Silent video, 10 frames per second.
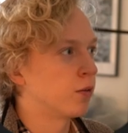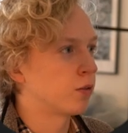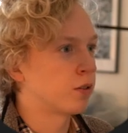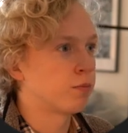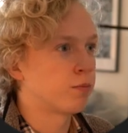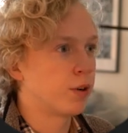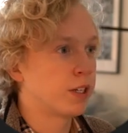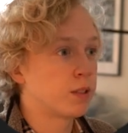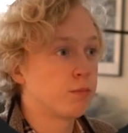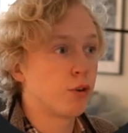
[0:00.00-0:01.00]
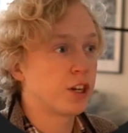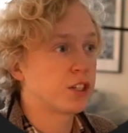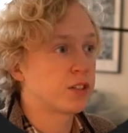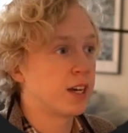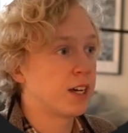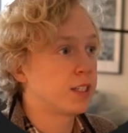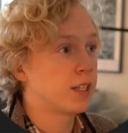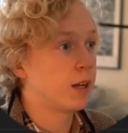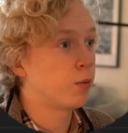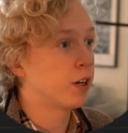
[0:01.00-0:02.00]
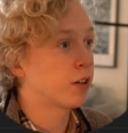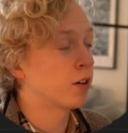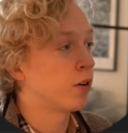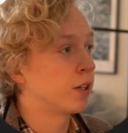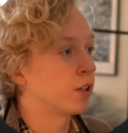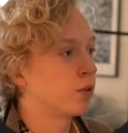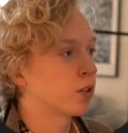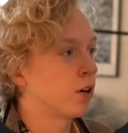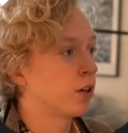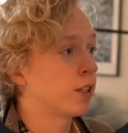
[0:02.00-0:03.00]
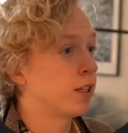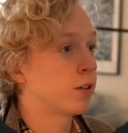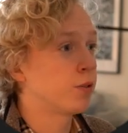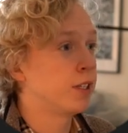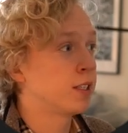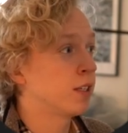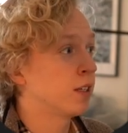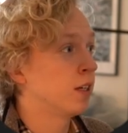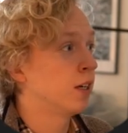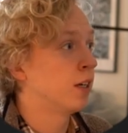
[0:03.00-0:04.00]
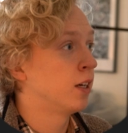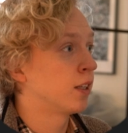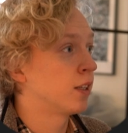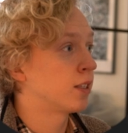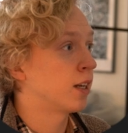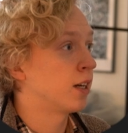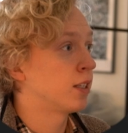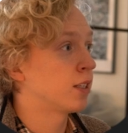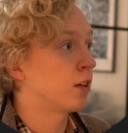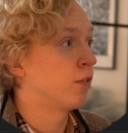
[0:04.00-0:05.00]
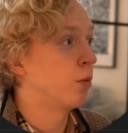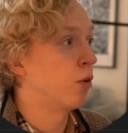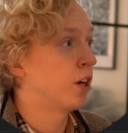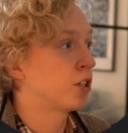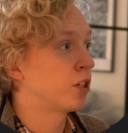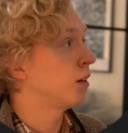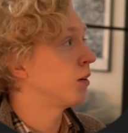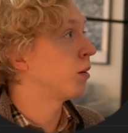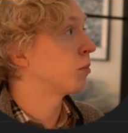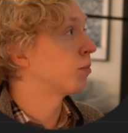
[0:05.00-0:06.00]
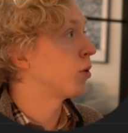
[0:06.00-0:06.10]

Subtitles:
to press brush size and we are going to start increasing the size of the brush. Here I'm